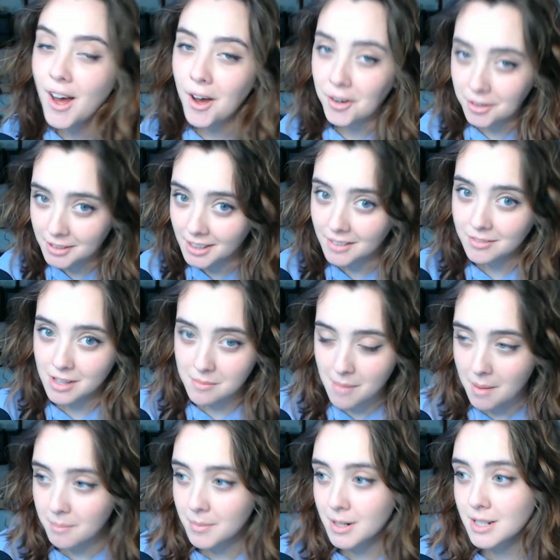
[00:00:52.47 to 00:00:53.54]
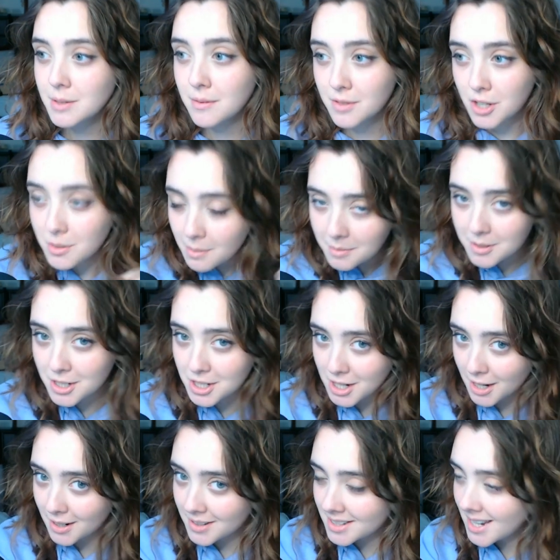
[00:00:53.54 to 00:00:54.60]
our lovely members. We have two members to
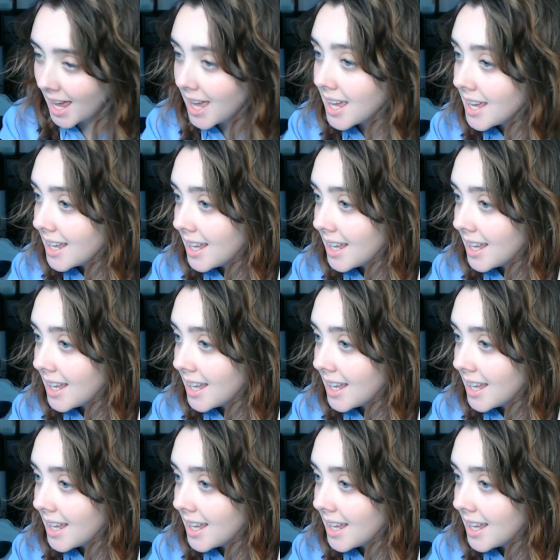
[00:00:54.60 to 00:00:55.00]
shout out today.